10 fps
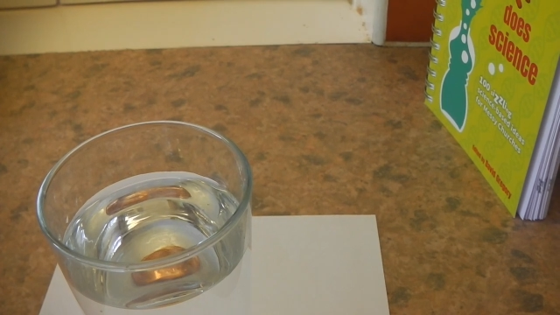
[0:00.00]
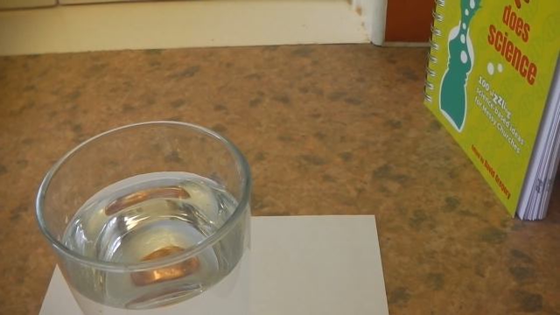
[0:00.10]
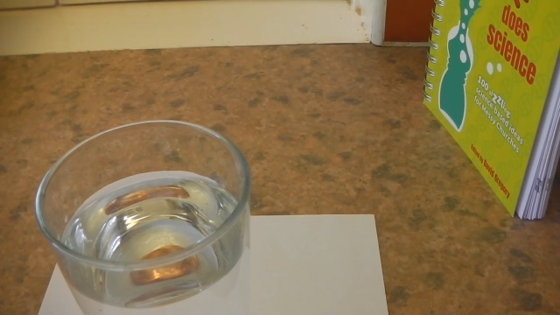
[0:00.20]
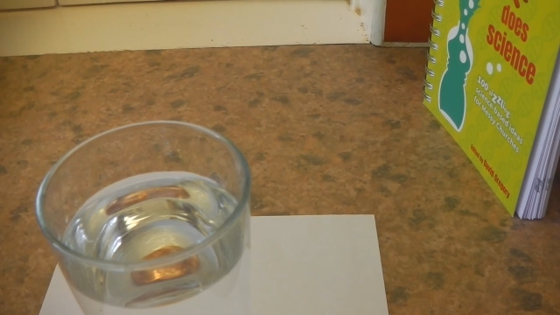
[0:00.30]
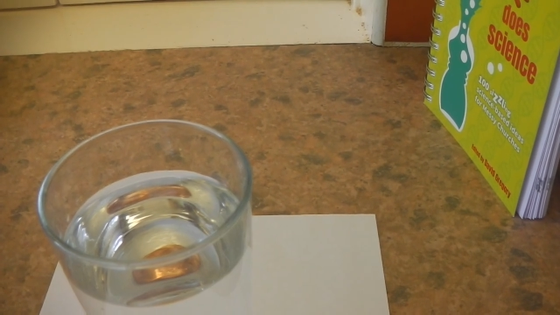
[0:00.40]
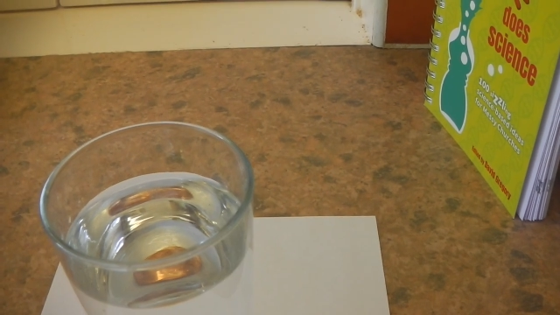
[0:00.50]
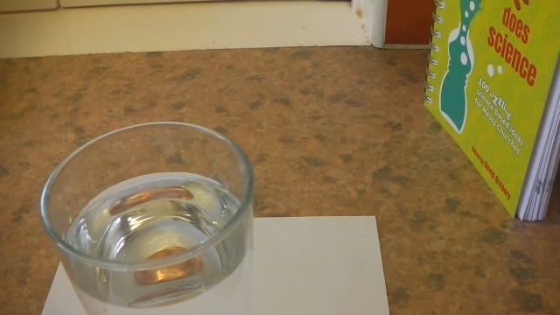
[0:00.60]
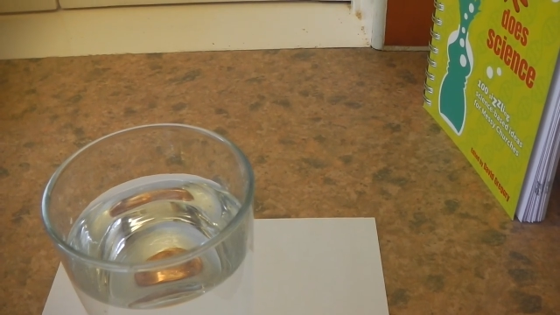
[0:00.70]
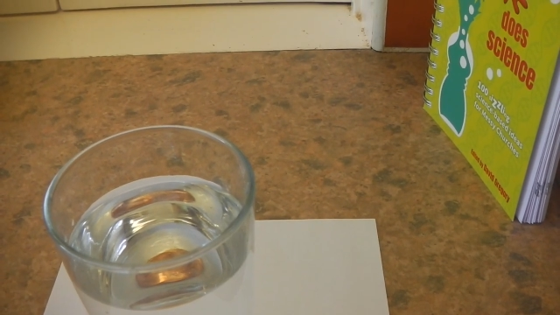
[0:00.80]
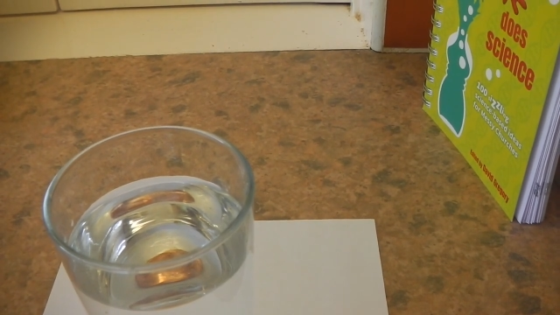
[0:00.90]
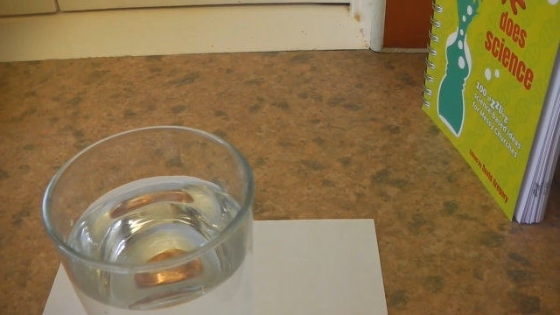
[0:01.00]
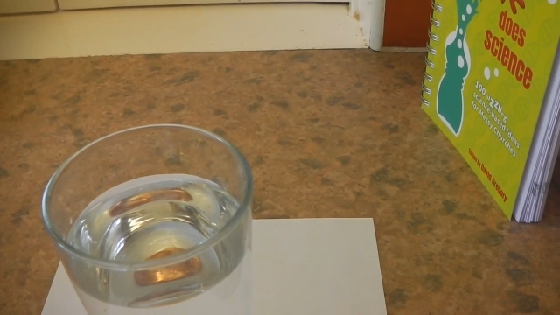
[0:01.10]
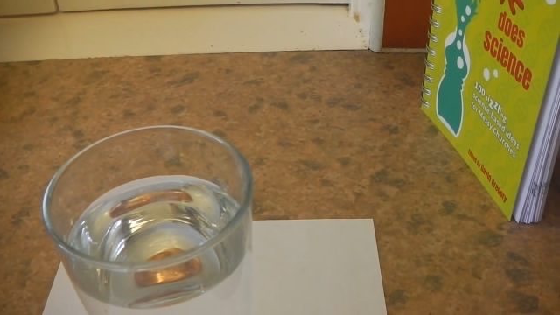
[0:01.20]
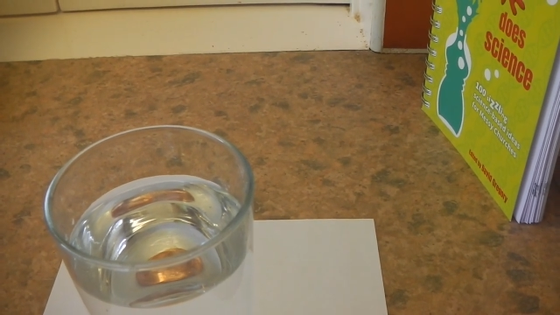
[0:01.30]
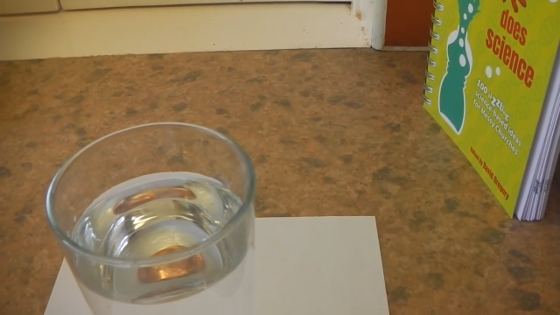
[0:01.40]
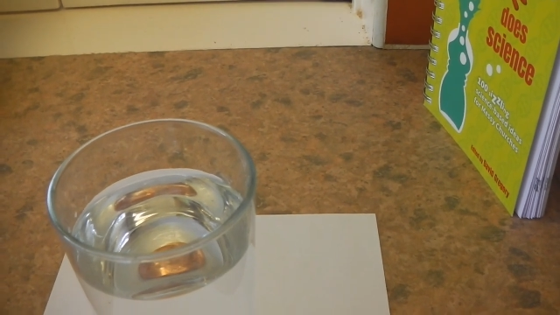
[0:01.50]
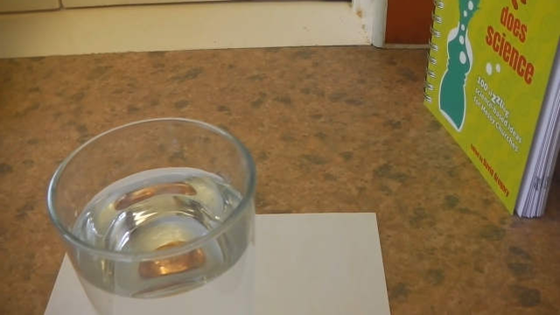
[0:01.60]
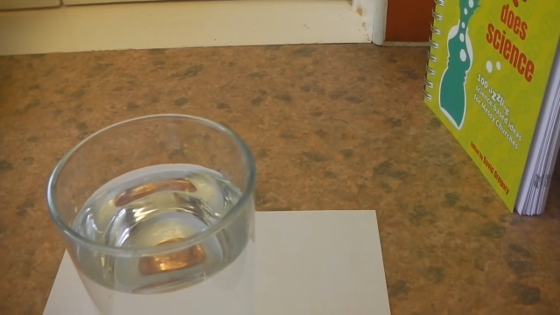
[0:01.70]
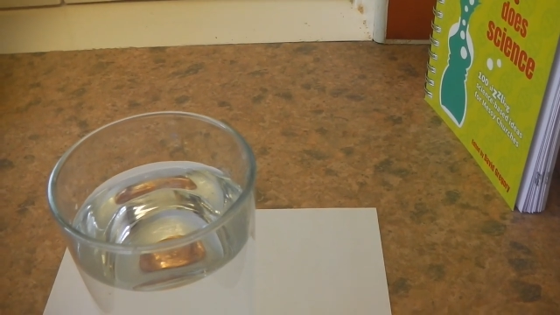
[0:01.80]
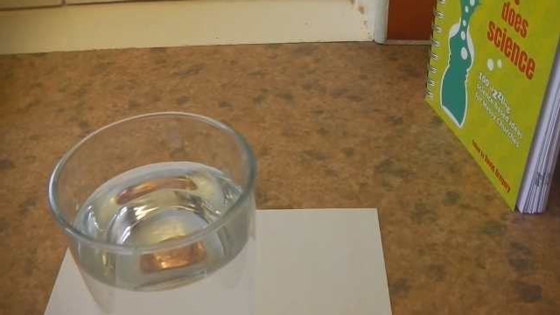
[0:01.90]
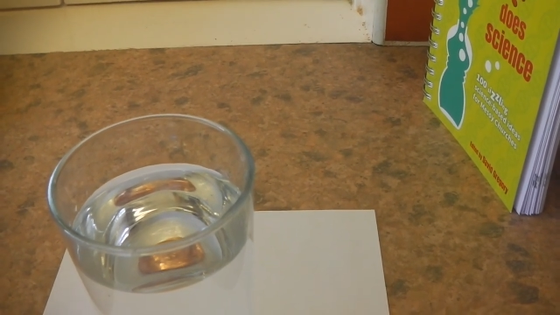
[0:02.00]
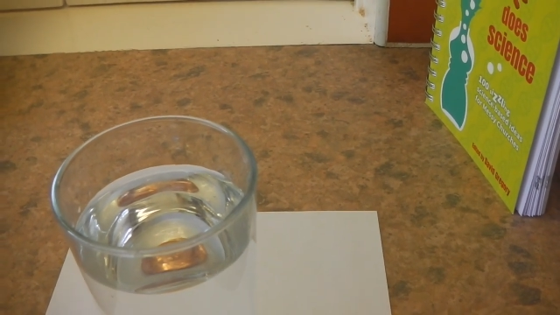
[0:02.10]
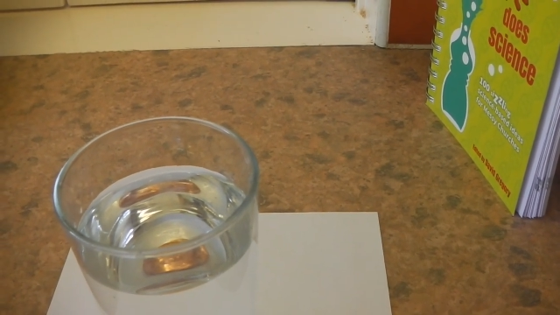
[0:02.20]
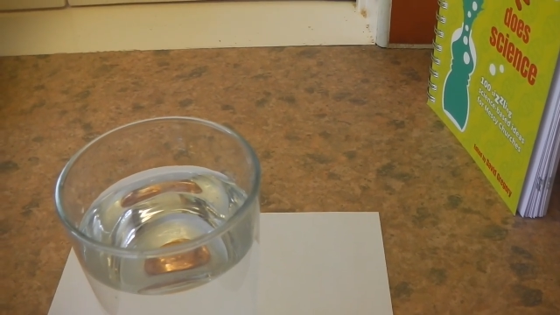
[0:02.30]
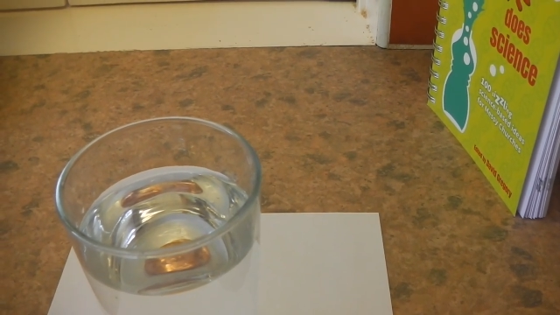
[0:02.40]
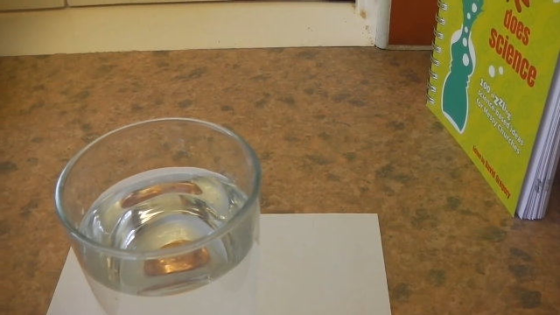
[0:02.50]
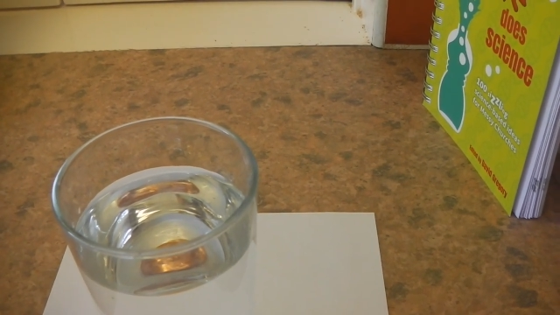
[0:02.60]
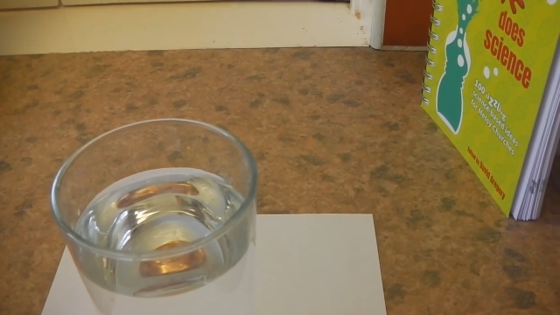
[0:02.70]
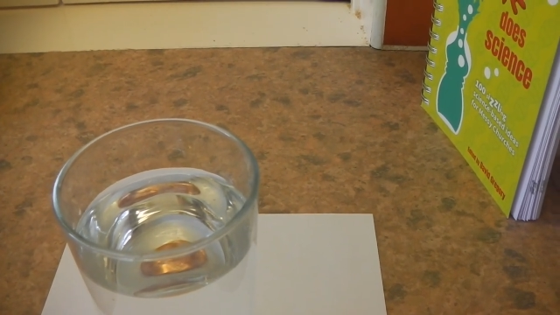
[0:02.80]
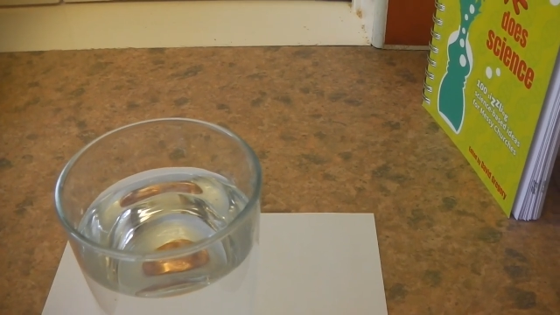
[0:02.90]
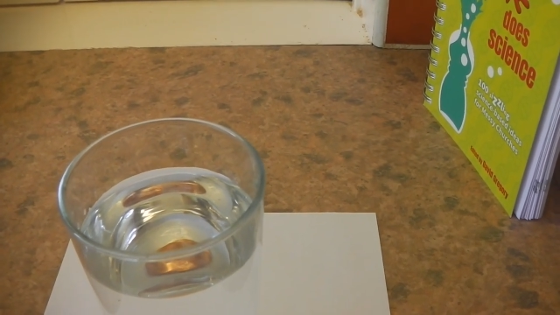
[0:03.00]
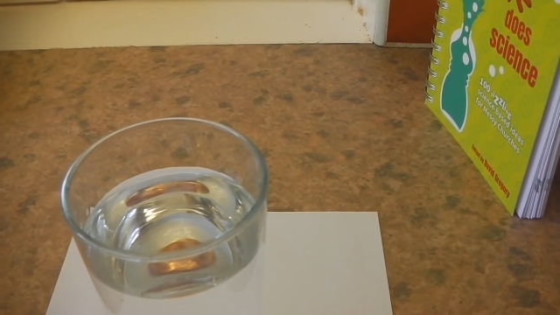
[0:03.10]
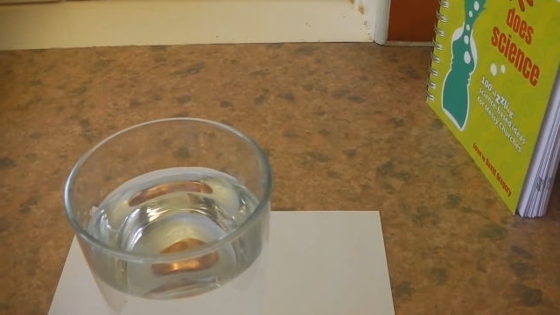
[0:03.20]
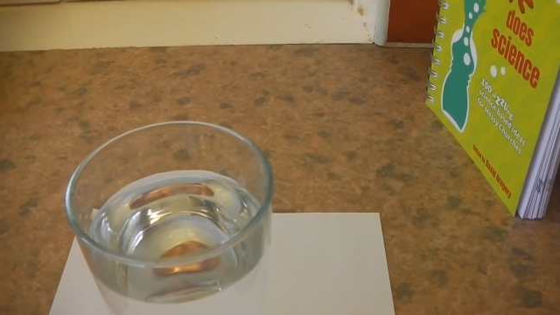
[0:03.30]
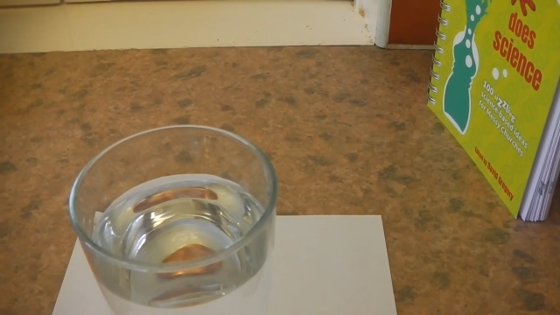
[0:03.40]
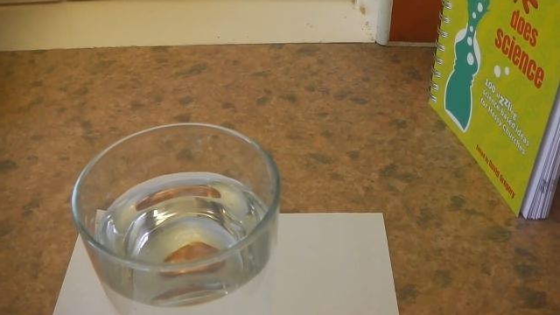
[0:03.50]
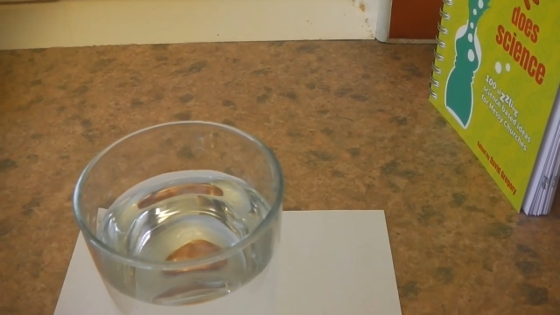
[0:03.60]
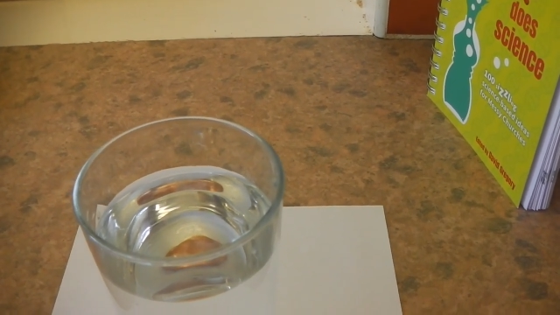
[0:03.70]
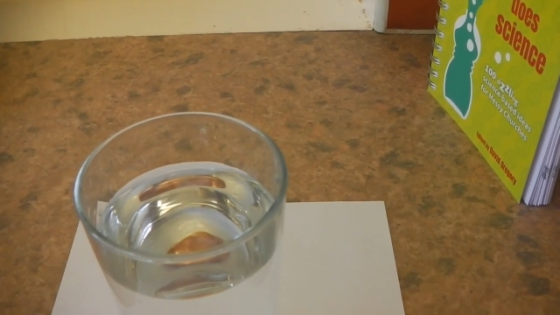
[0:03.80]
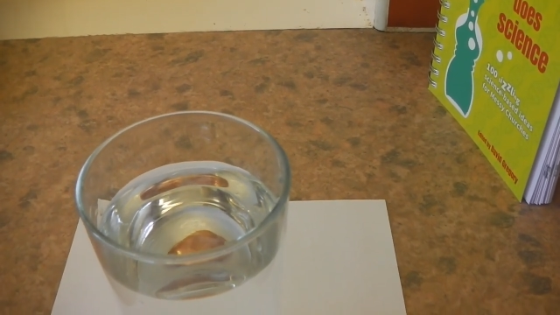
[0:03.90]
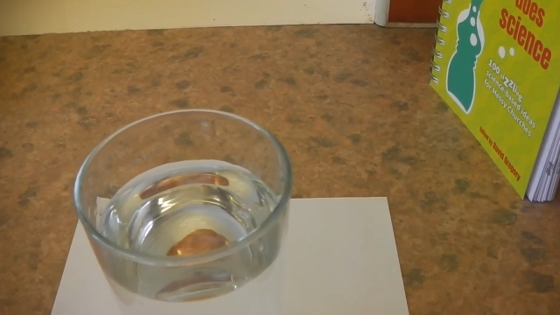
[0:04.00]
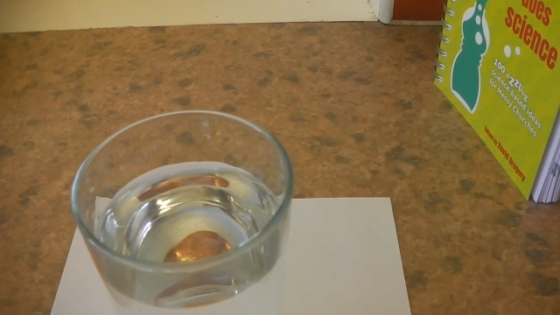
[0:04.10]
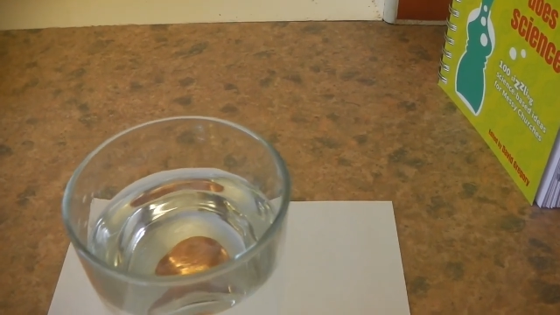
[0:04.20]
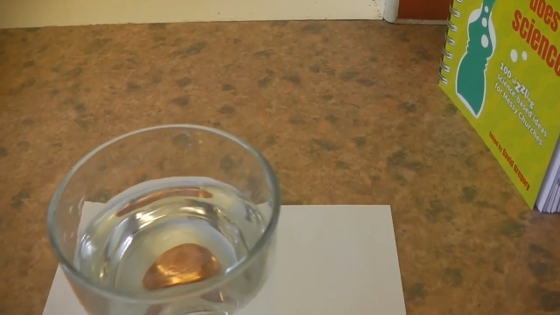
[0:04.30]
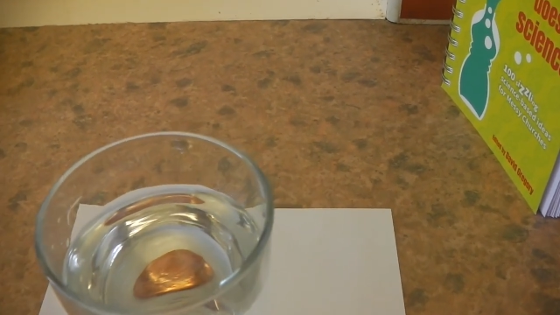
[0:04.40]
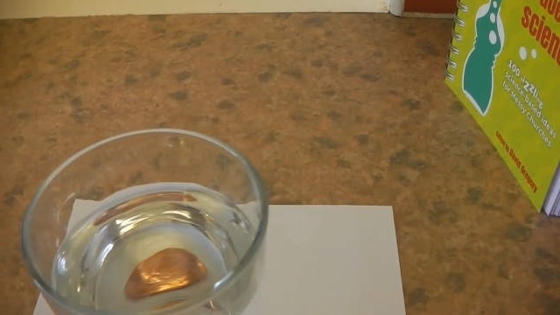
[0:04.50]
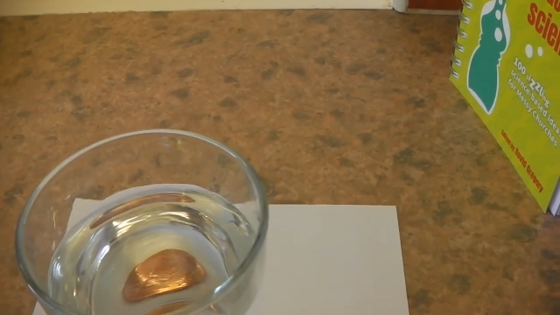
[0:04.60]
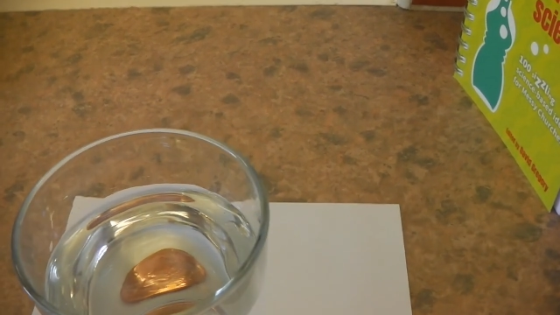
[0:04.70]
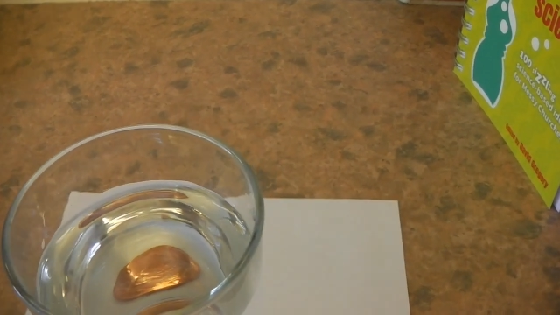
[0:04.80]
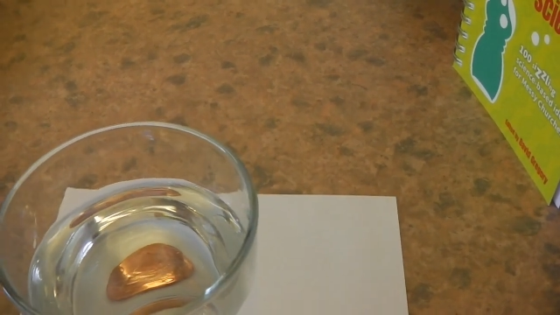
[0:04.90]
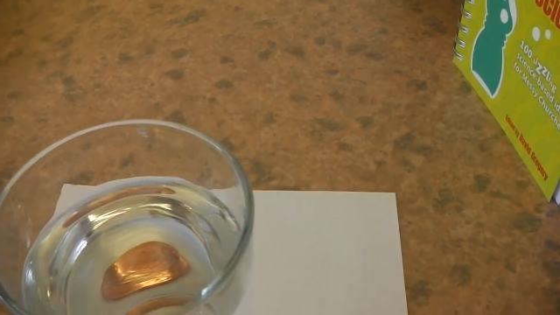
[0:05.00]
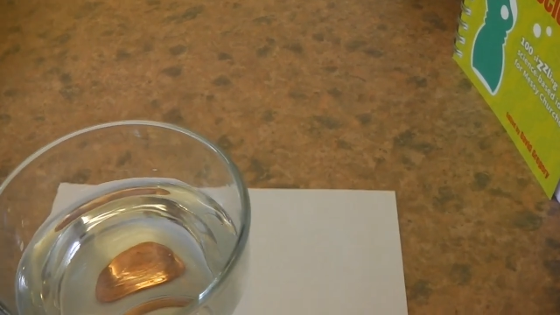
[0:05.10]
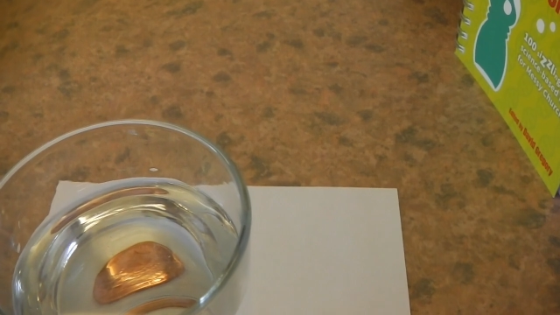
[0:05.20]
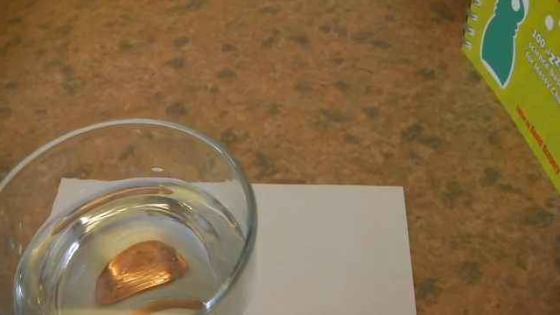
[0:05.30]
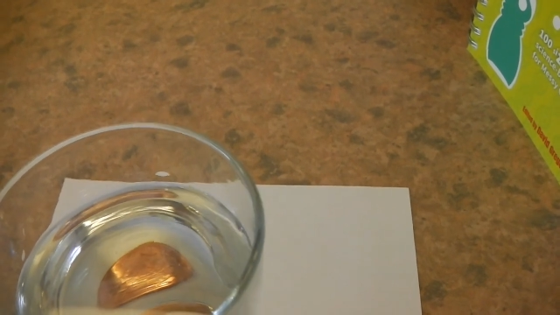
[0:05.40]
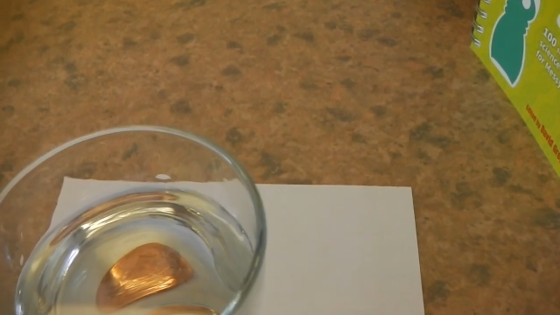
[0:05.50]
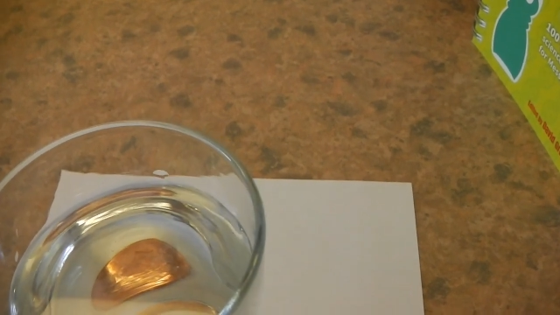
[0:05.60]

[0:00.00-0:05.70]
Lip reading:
Nobody's mouth can be seen.